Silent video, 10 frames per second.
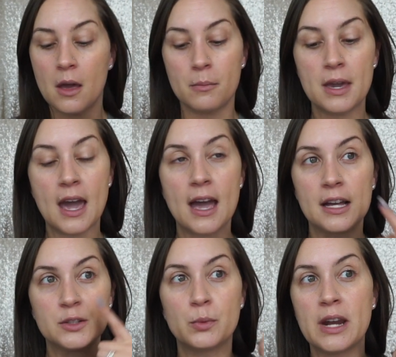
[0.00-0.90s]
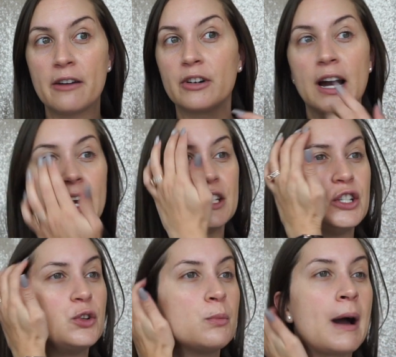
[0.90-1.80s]
because whenever I
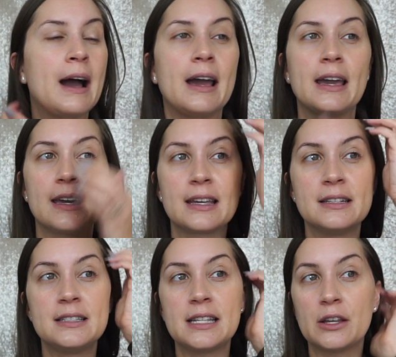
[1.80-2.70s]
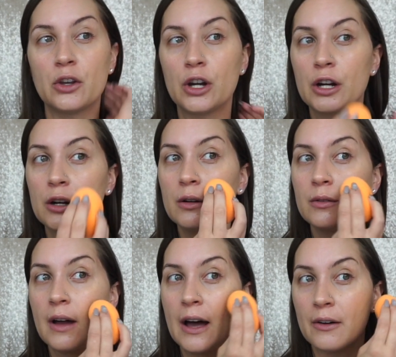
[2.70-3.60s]
do my concealer,
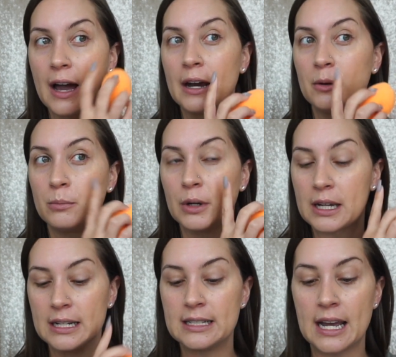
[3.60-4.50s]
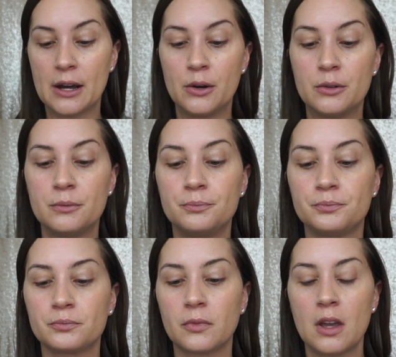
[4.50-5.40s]
I'll kind of bring it down
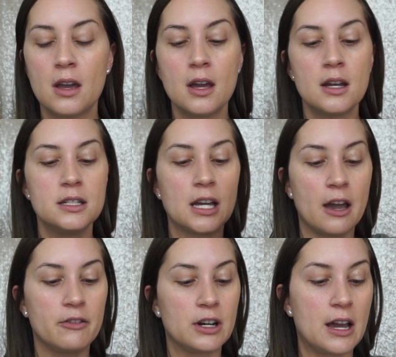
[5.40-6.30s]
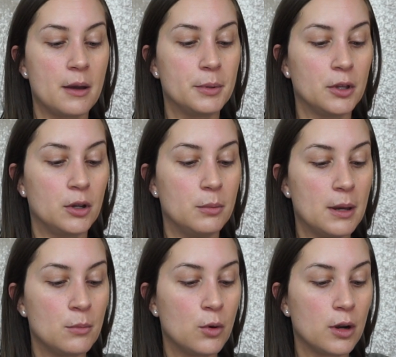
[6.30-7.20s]
to cover it up a little
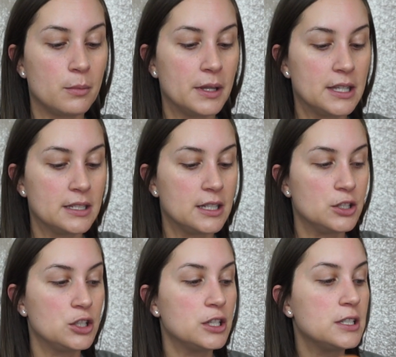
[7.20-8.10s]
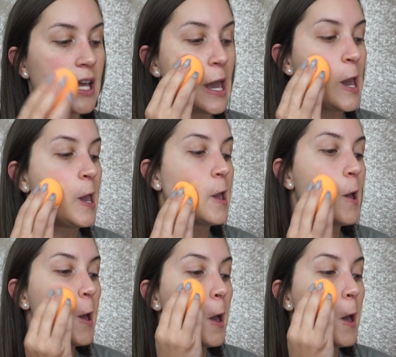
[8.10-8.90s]
bit more, but this is just a